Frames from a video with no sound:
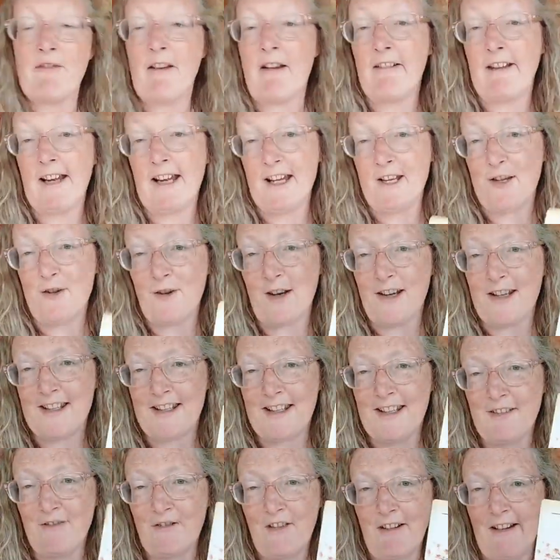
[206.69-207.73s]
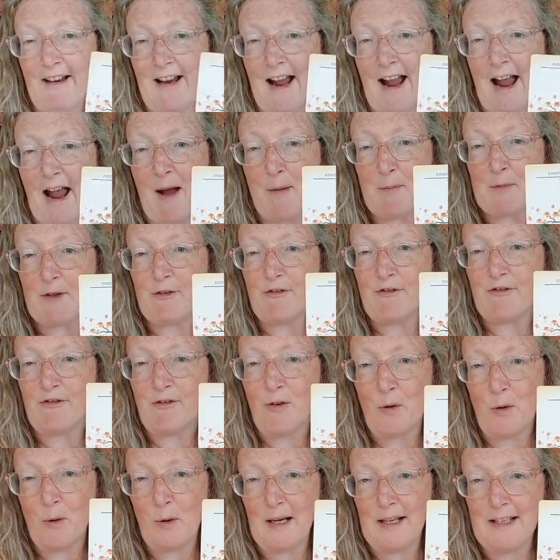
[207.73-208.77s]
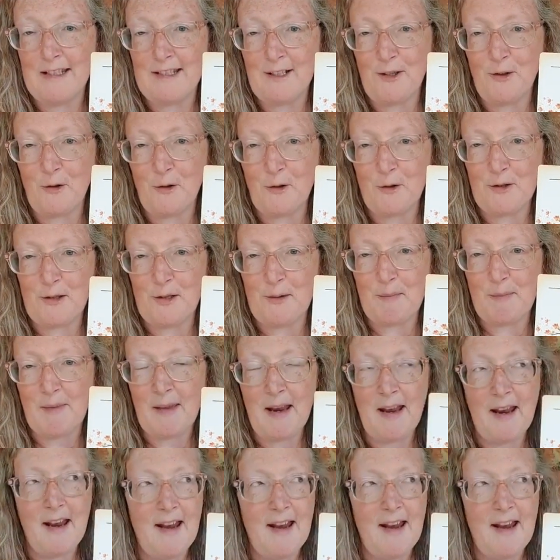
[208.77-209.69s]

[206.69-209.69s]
very interesting, very apt, Fall into Autumn.